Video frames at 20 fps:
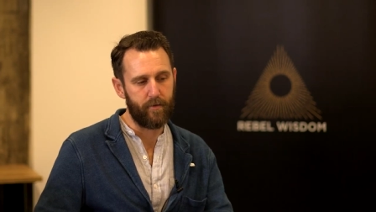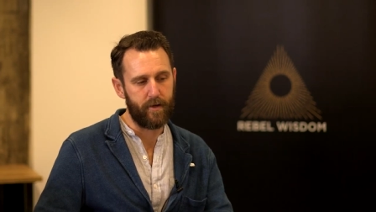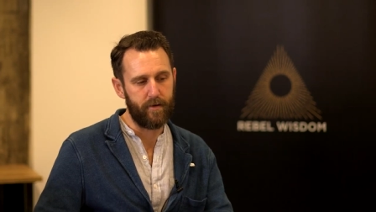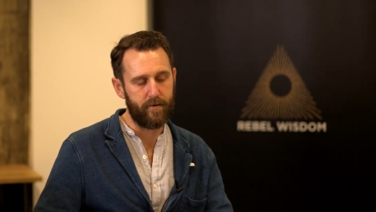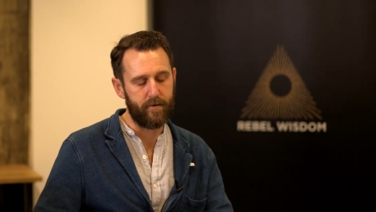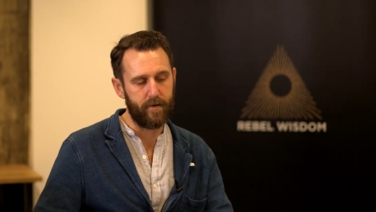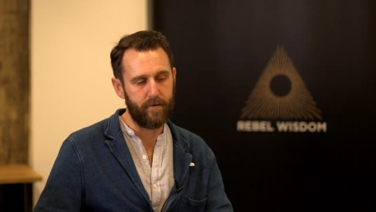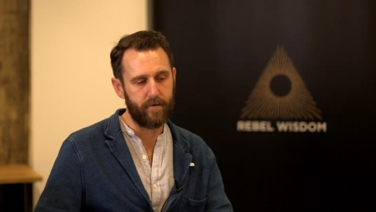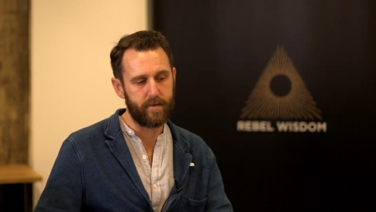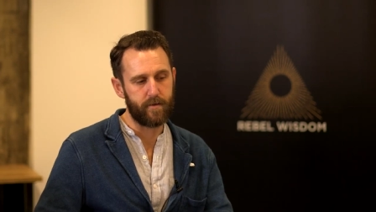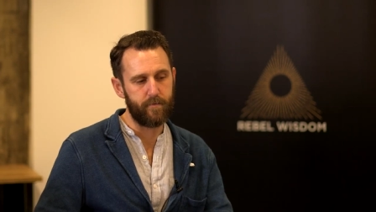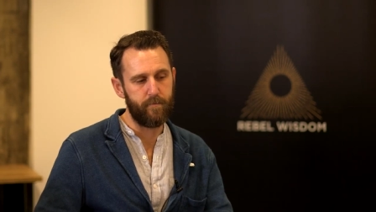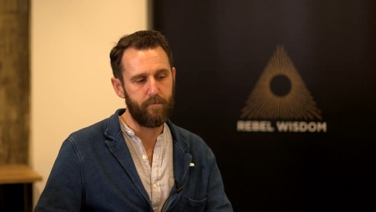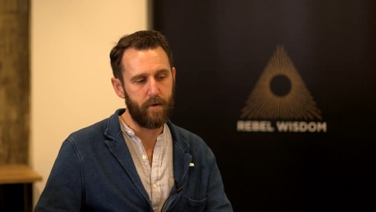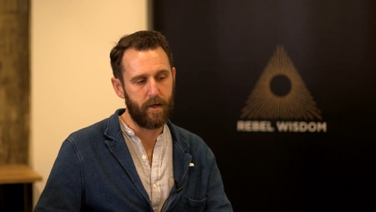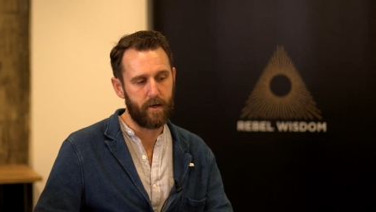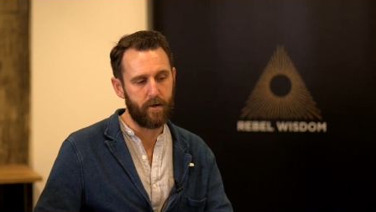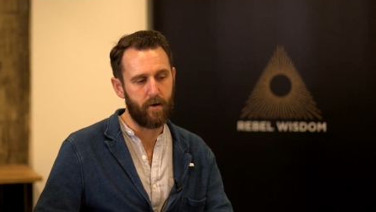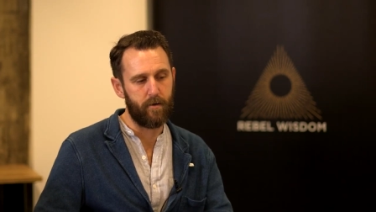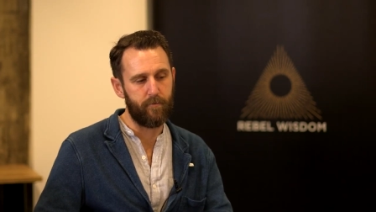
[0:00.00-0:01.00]
They did some
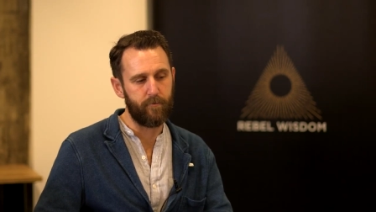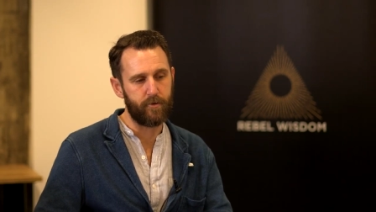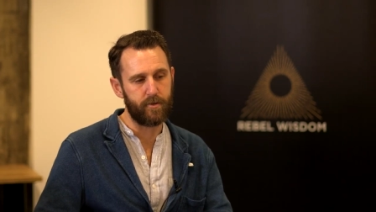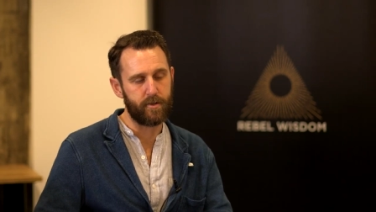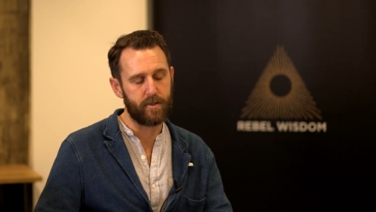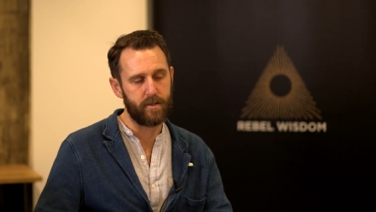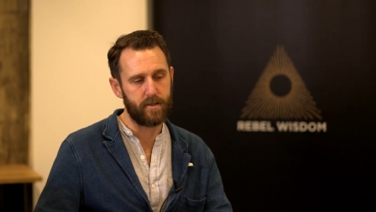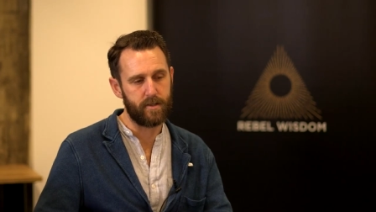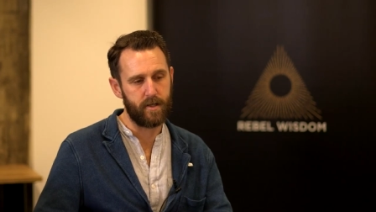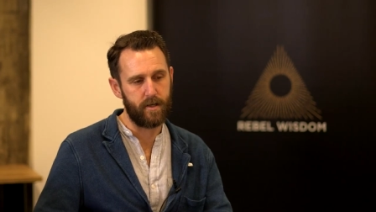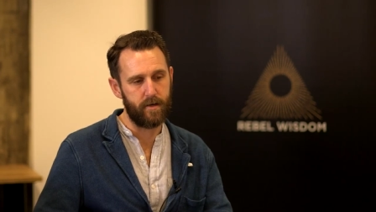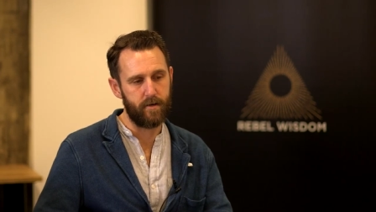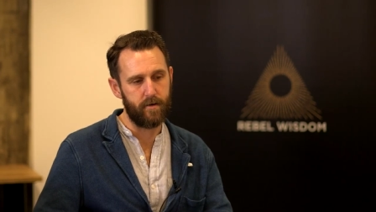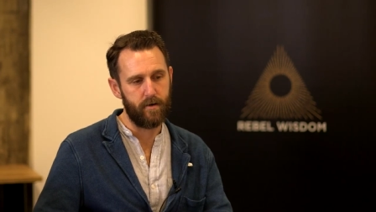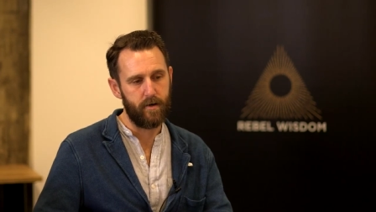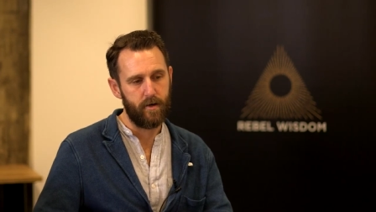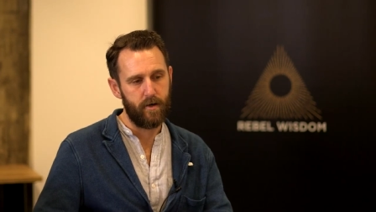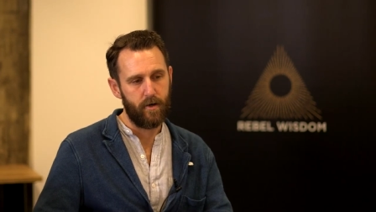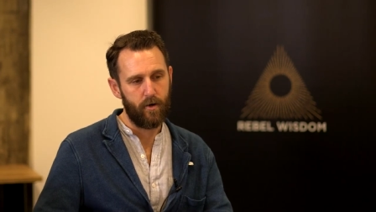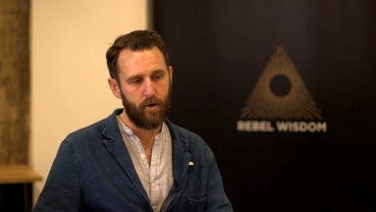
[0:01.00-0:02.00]
big conferences
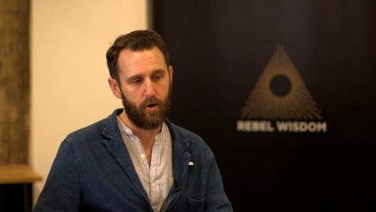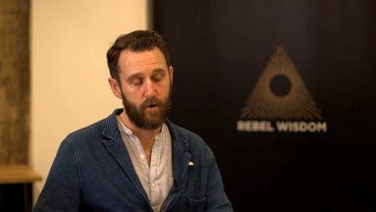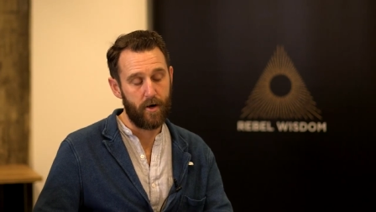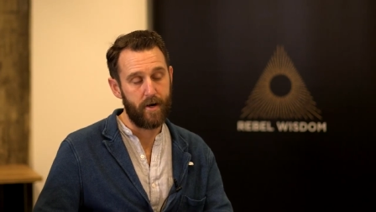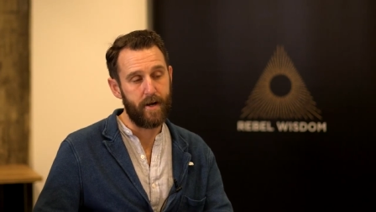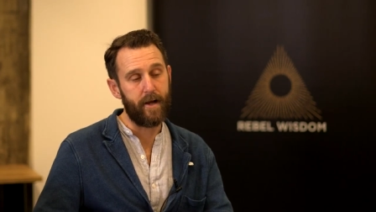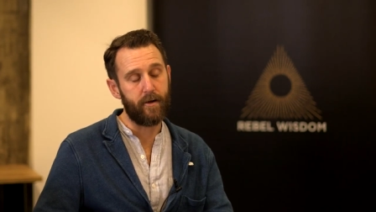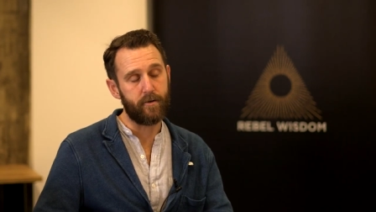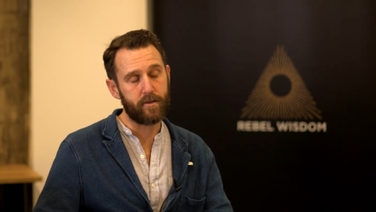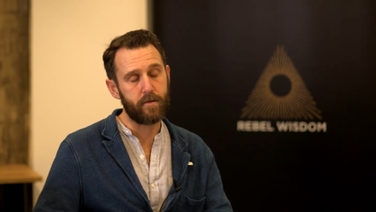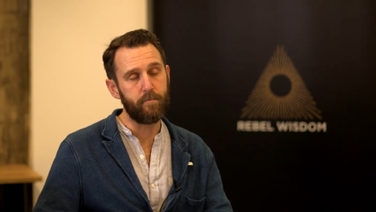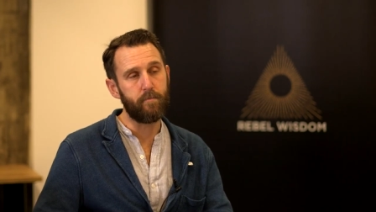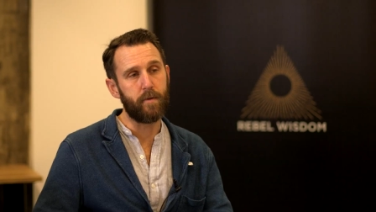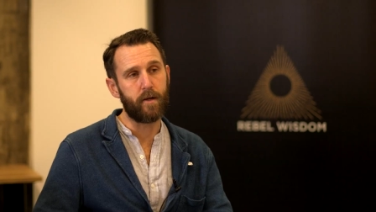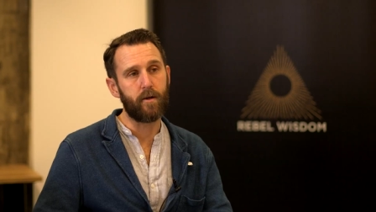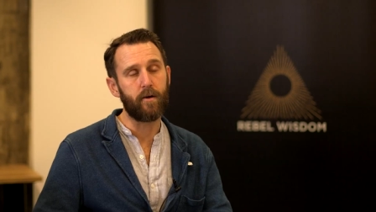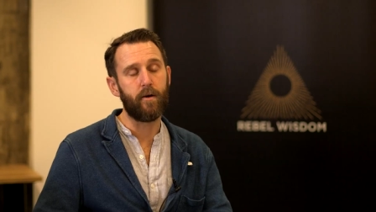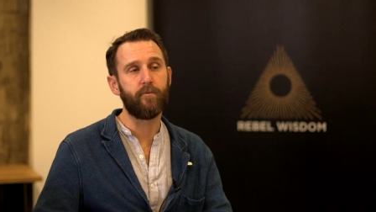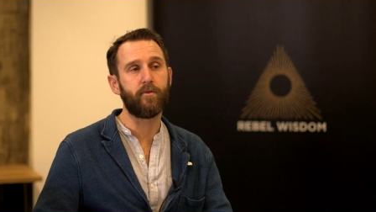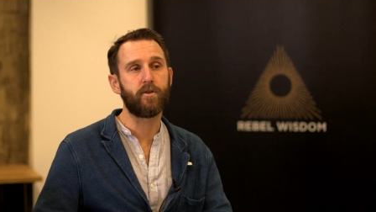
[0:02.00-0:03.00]
in, or announced some
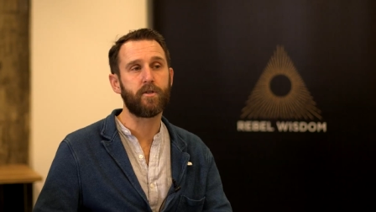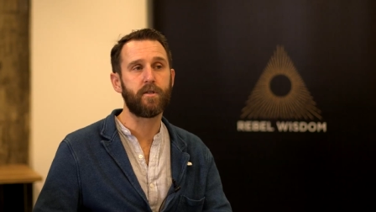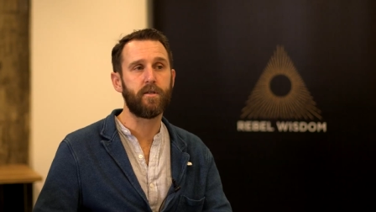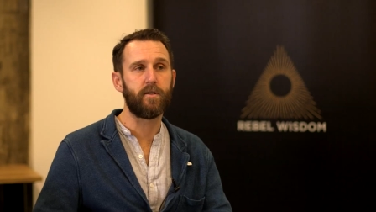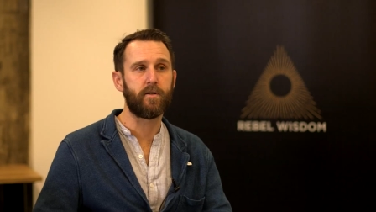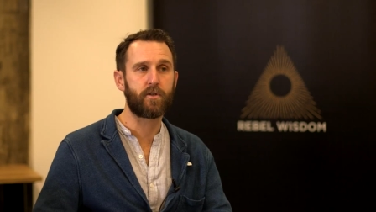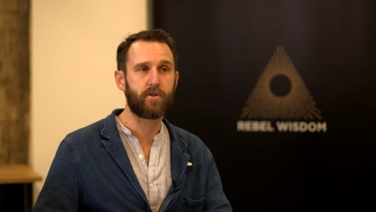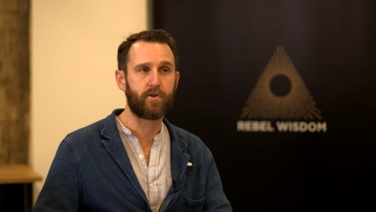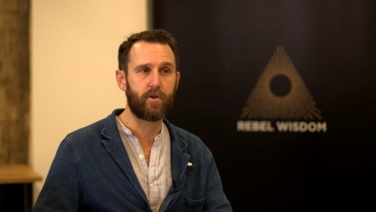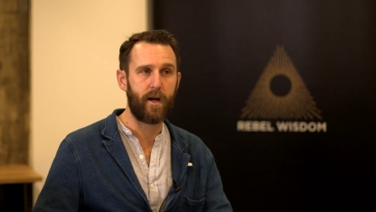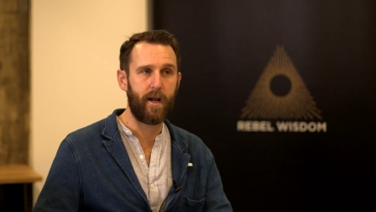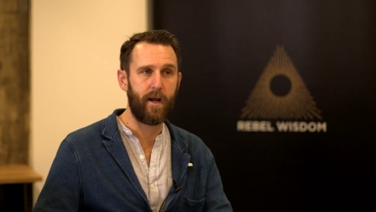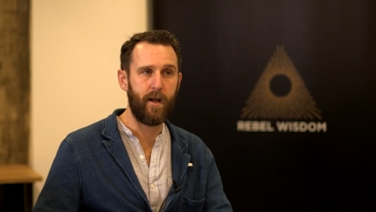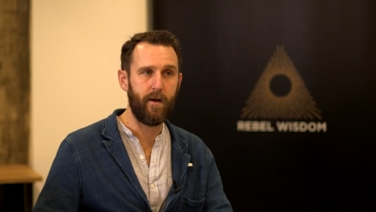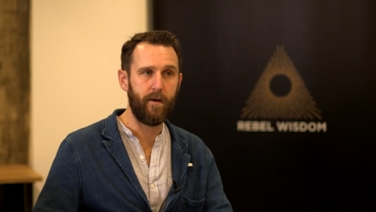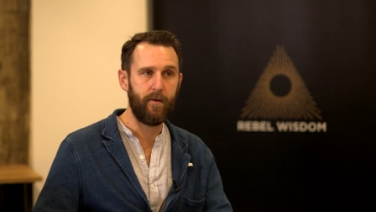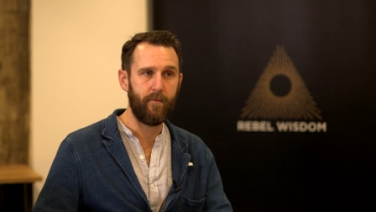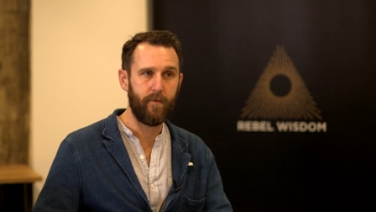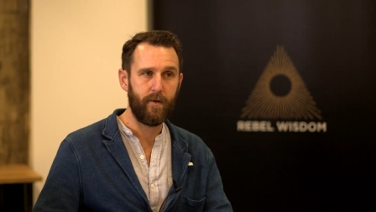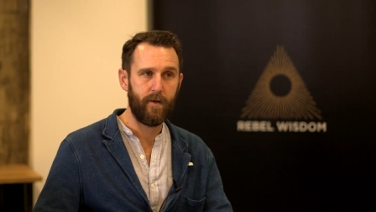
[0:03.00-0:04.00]
big conferences in
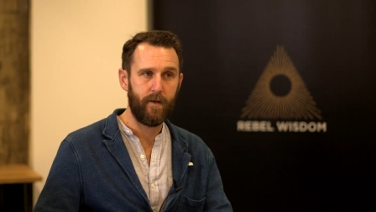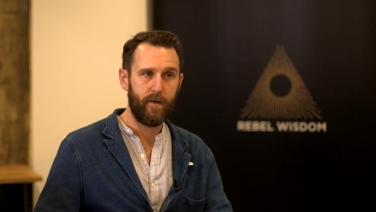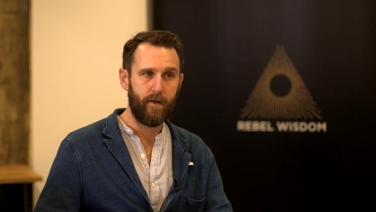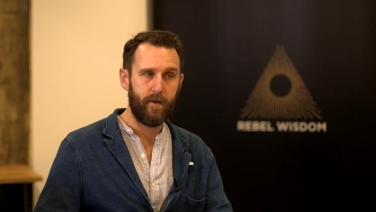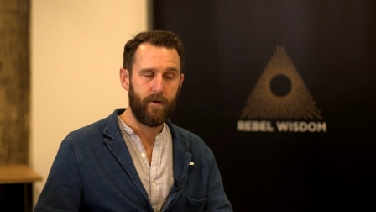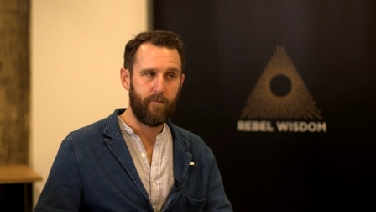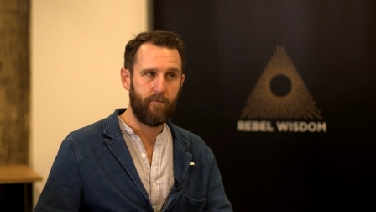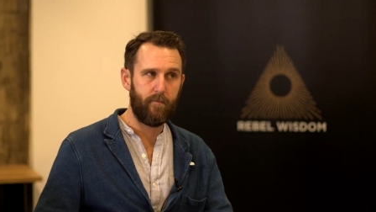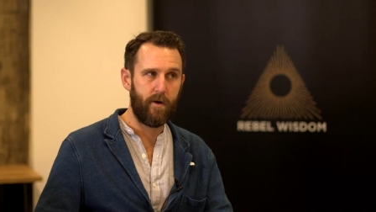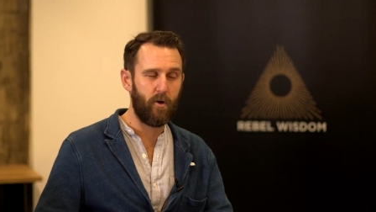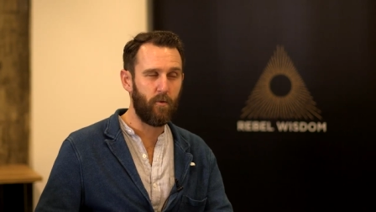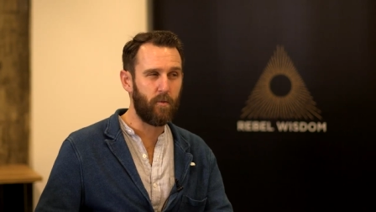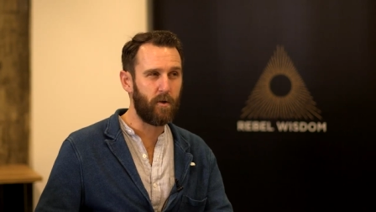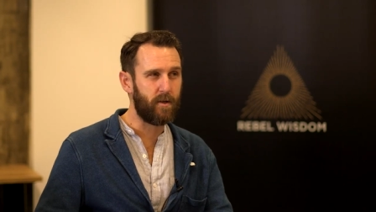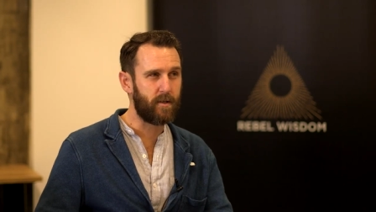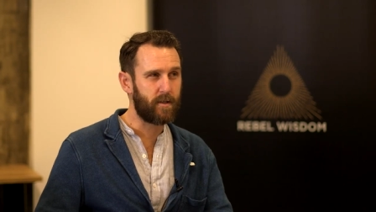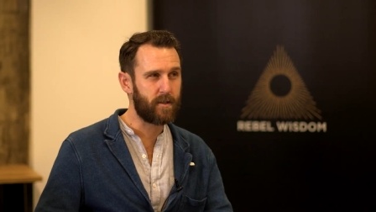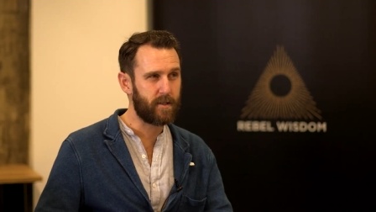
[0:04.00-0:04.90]
Australia, Melbourne and